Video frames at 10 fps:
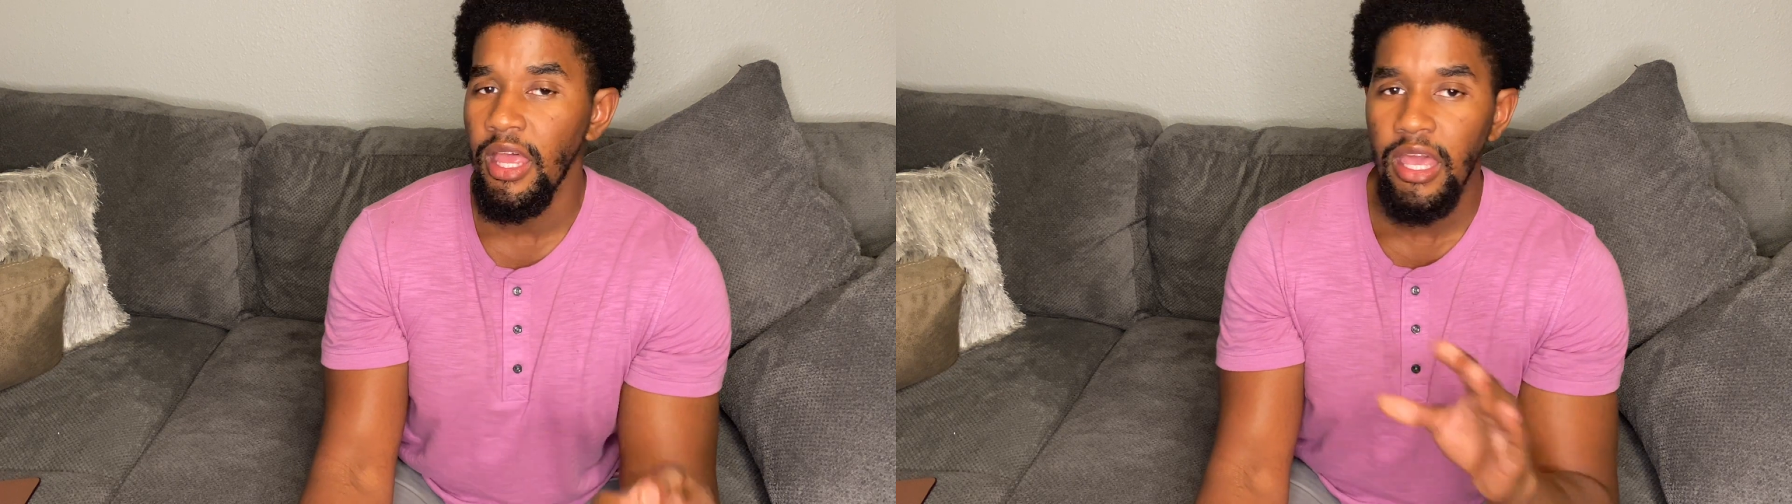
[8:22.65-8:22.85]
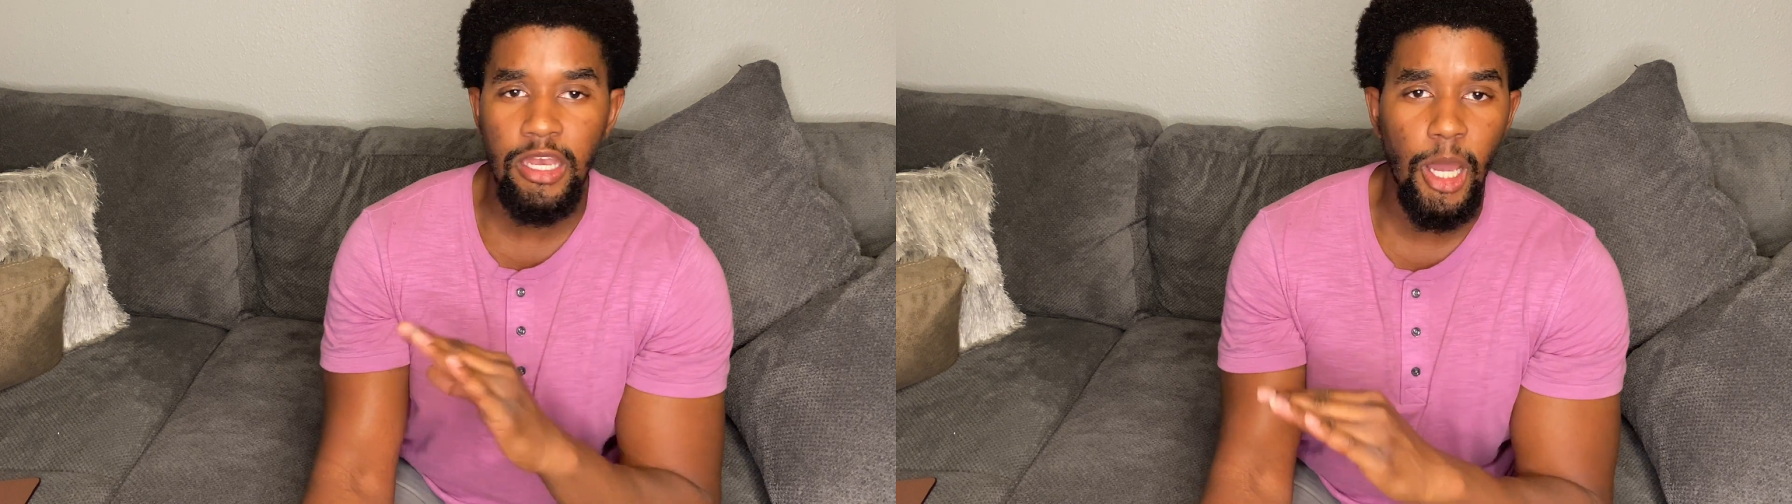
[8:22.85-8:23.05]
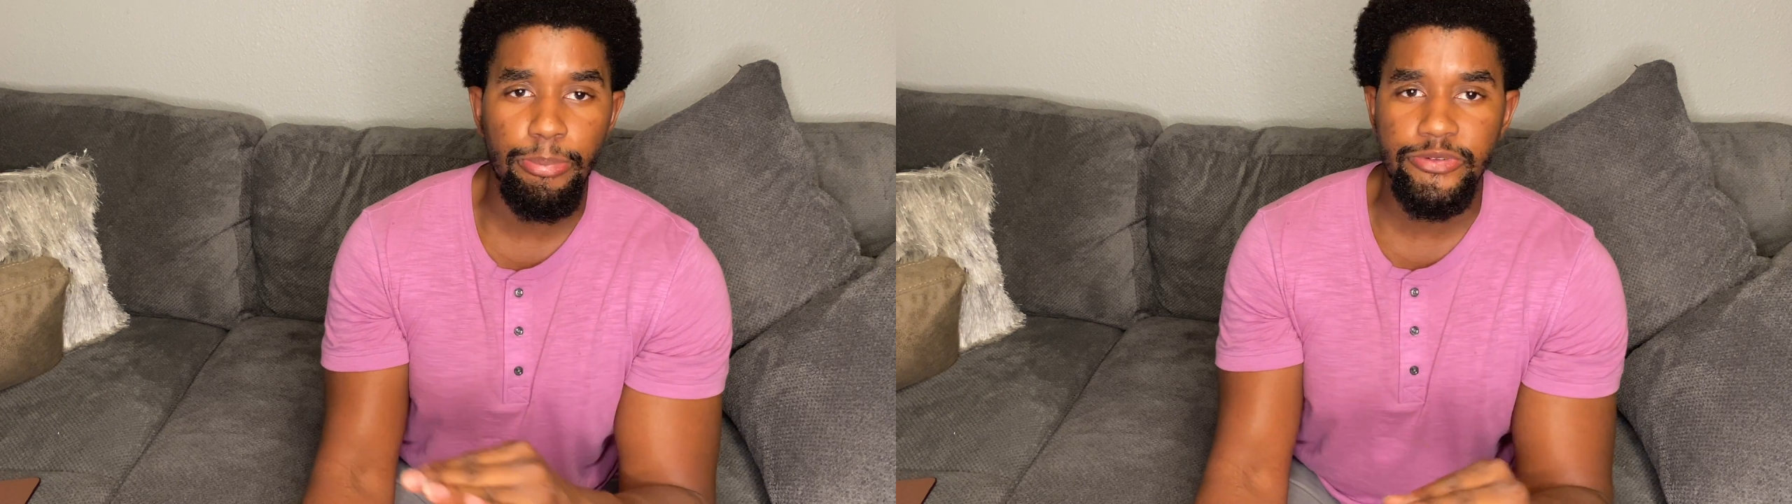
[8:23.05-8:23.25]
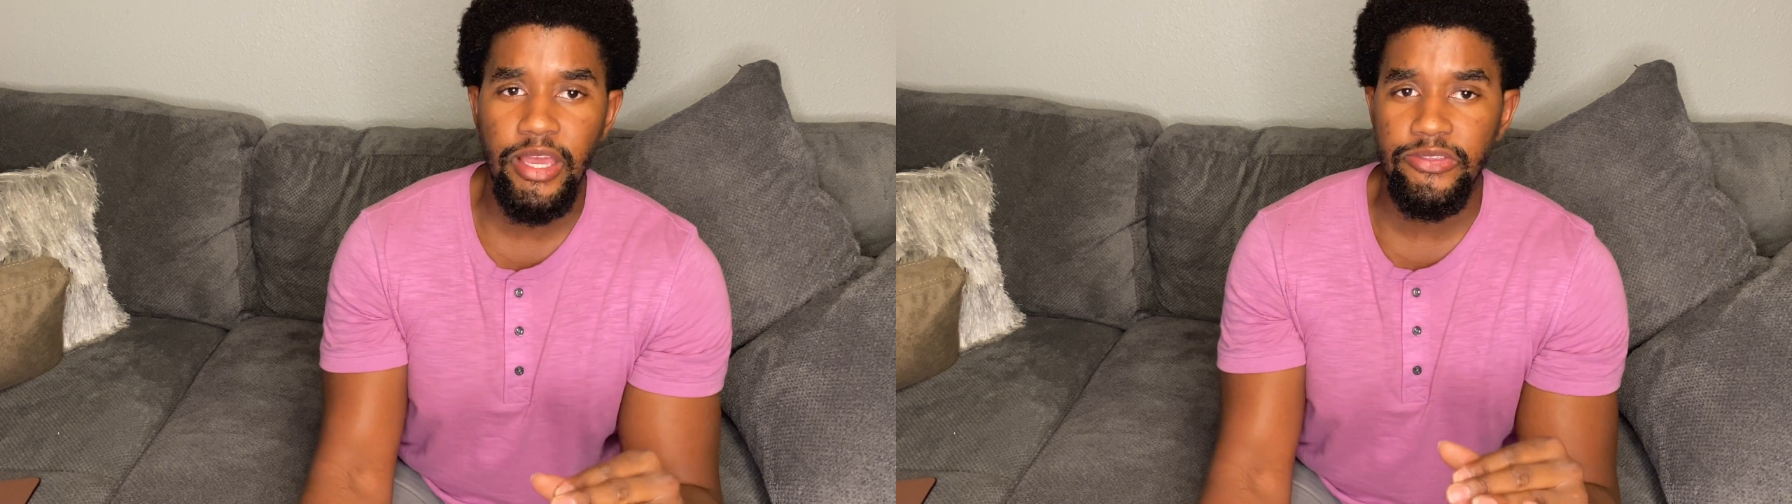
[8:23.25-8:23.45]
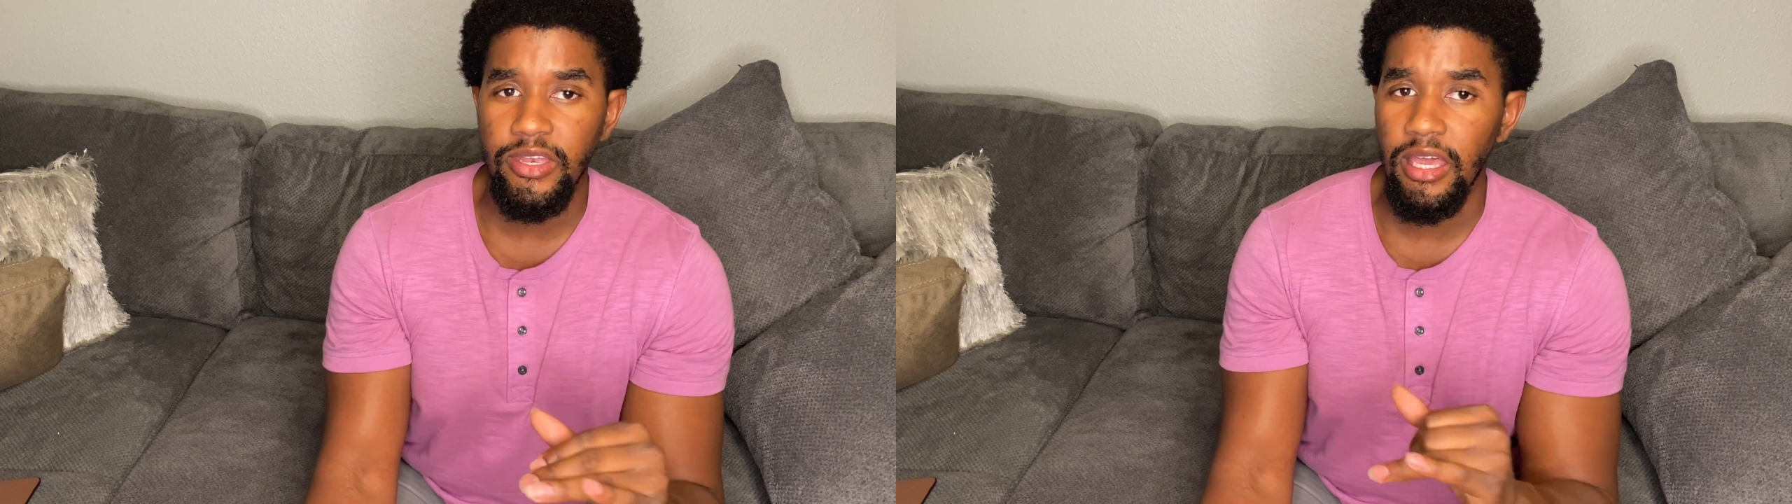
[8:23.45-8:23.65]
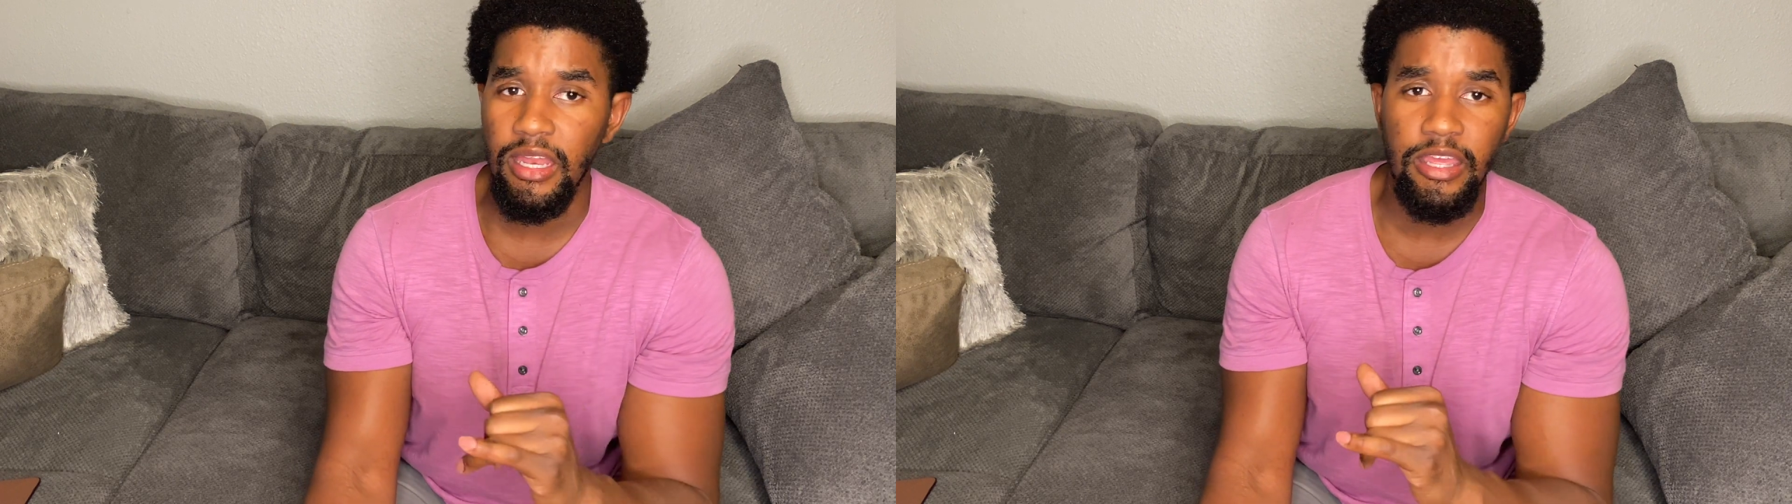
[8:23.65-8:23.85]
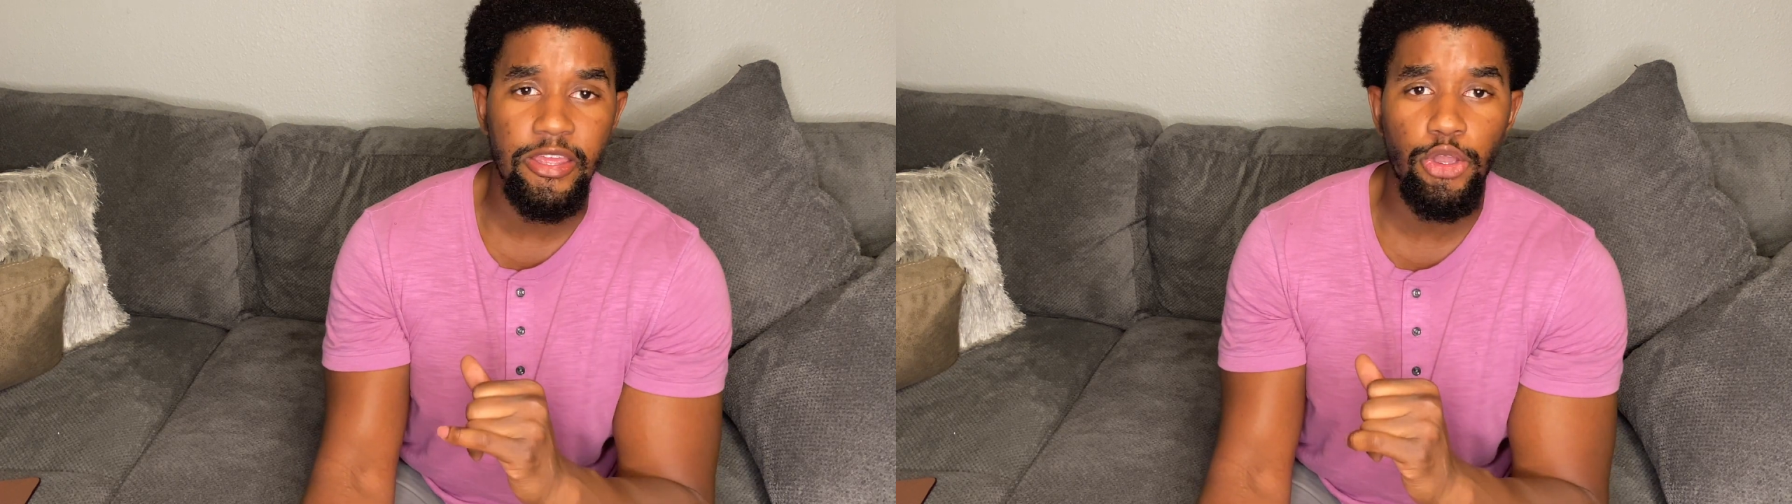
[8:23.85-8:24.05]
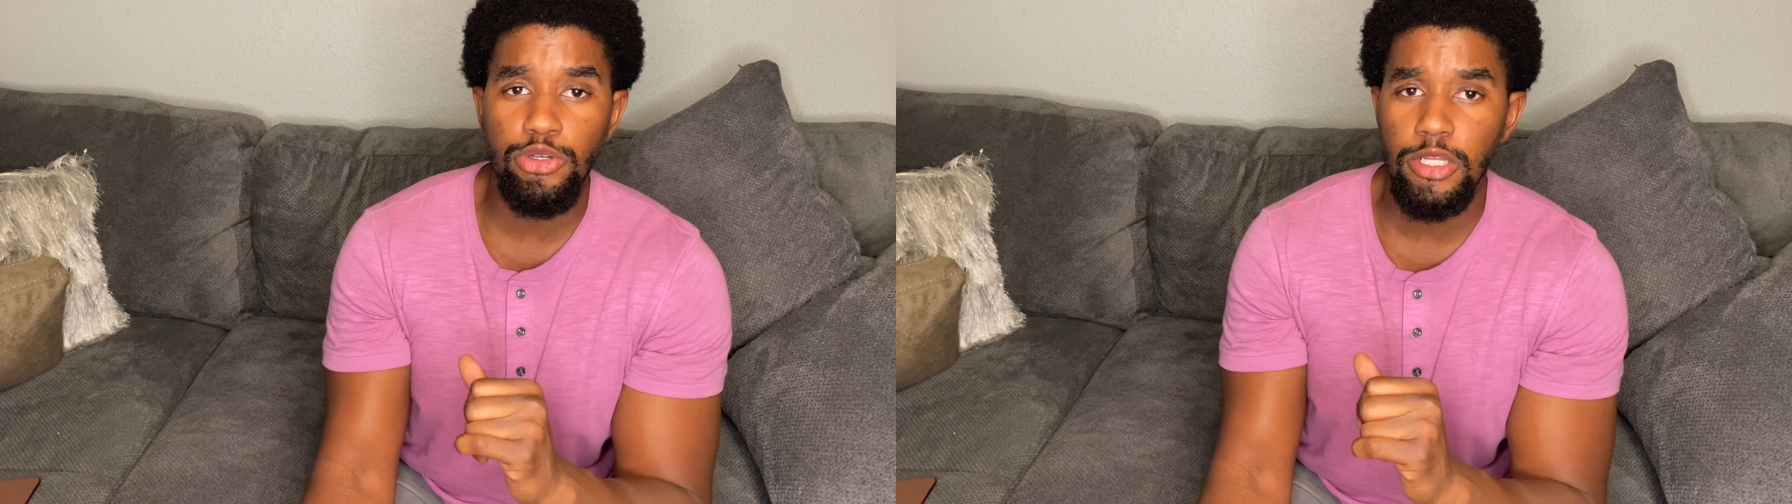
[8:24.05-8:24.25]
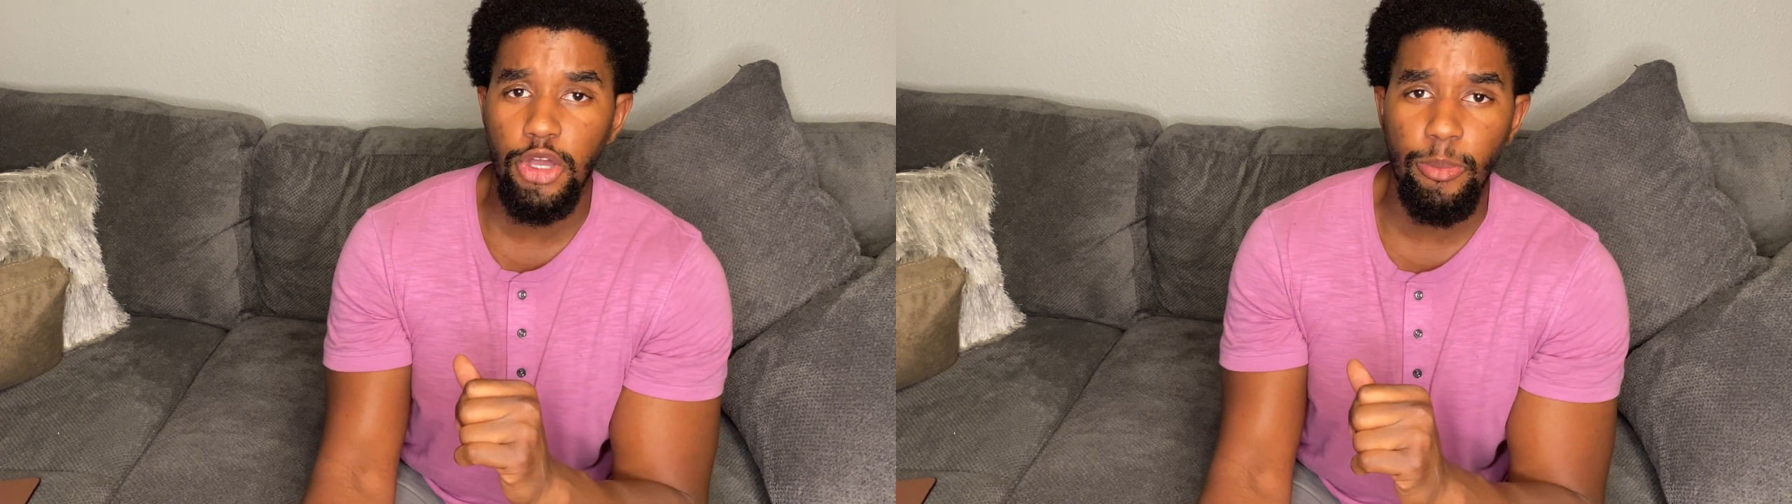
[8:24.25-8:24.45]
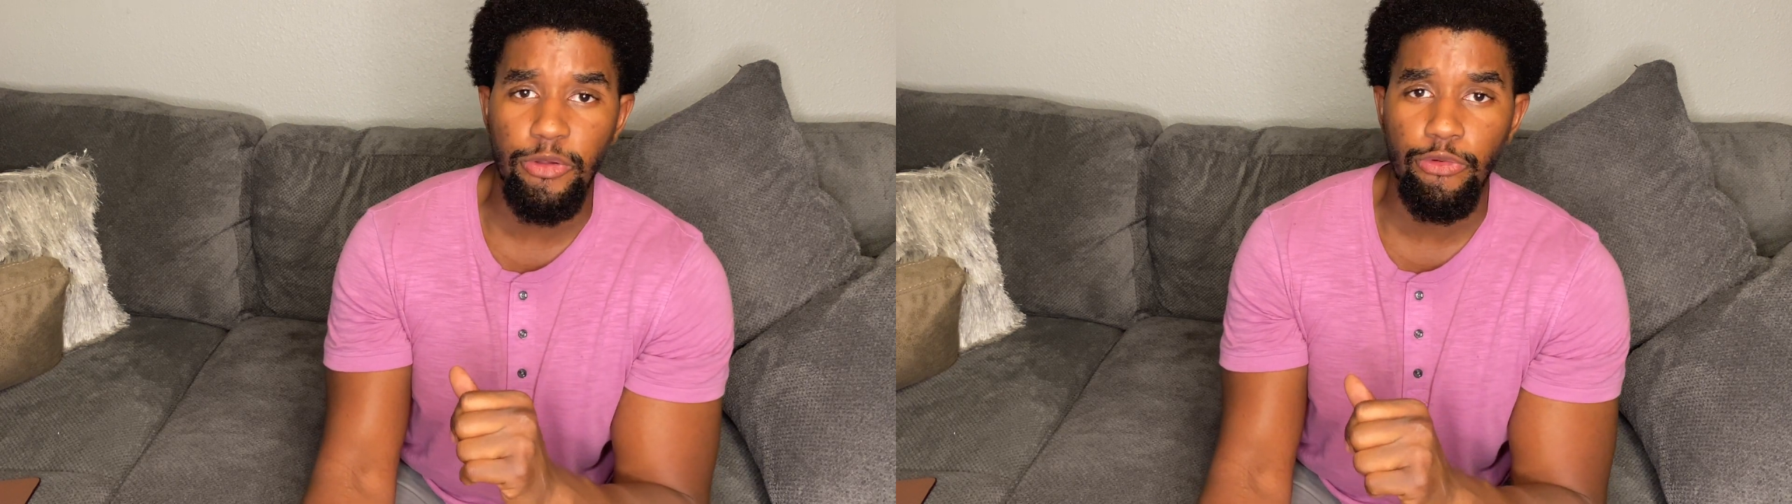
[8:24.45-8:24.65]
and unprotected at a huge
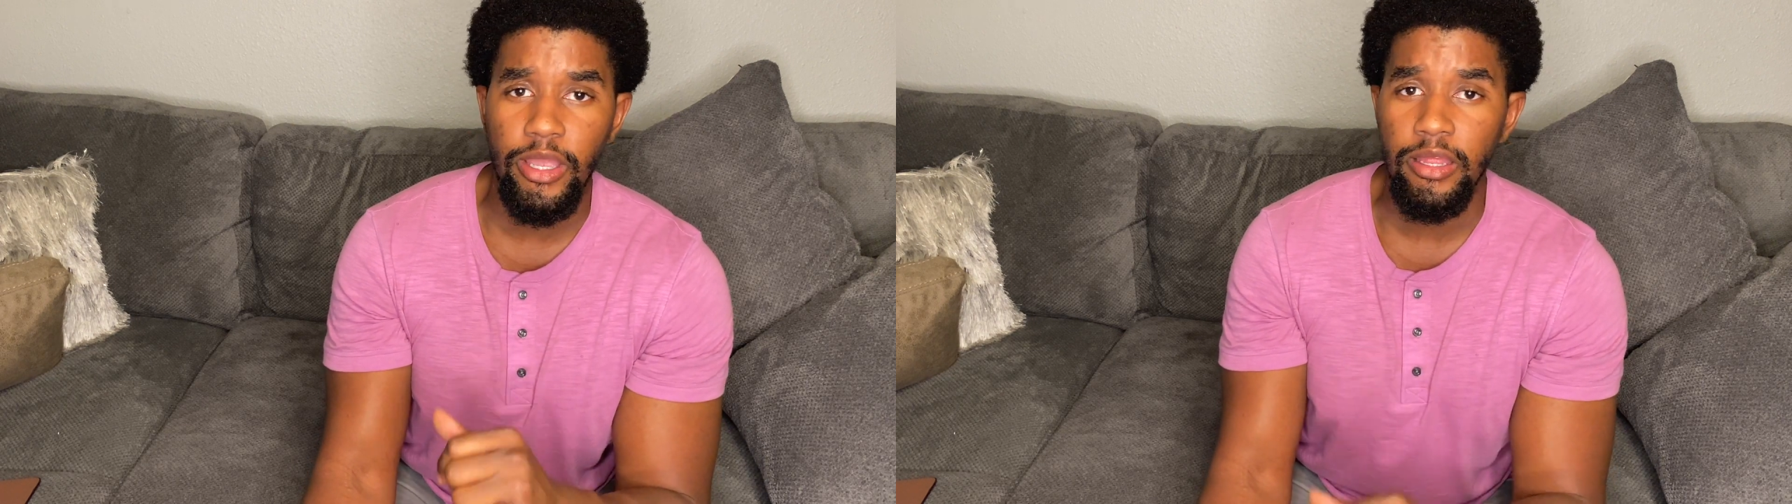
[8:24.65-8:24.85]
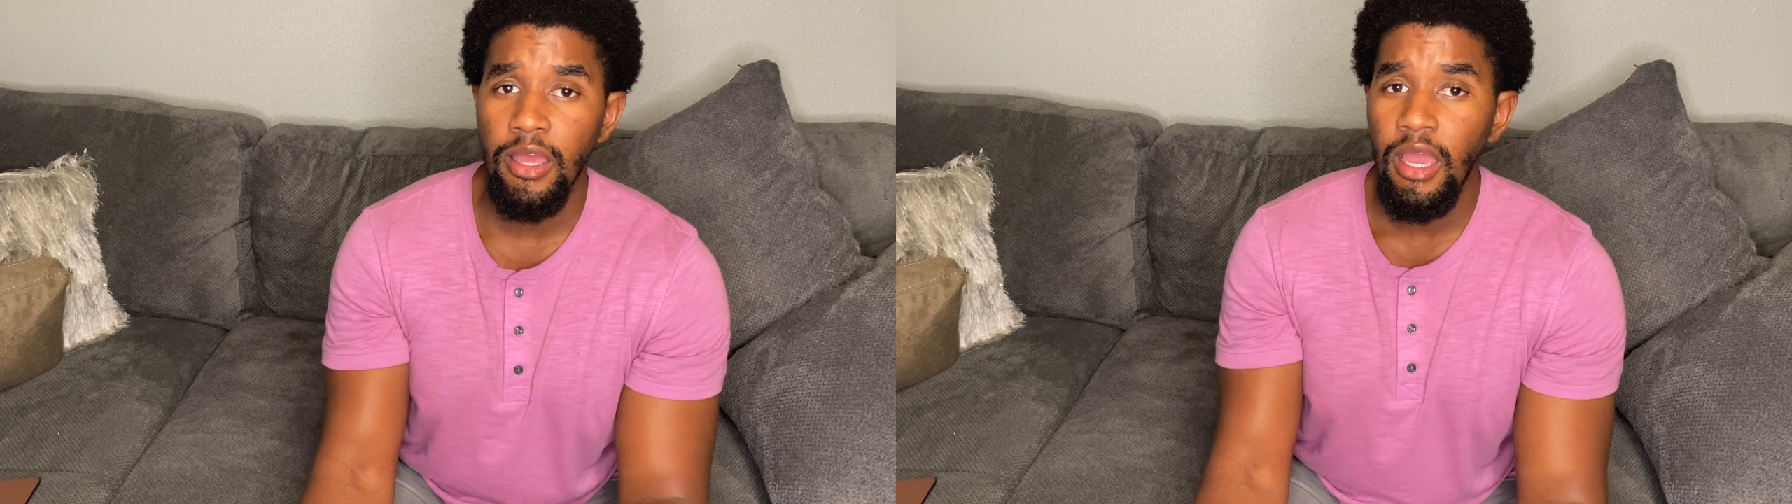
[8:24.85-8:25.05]
alarming rate.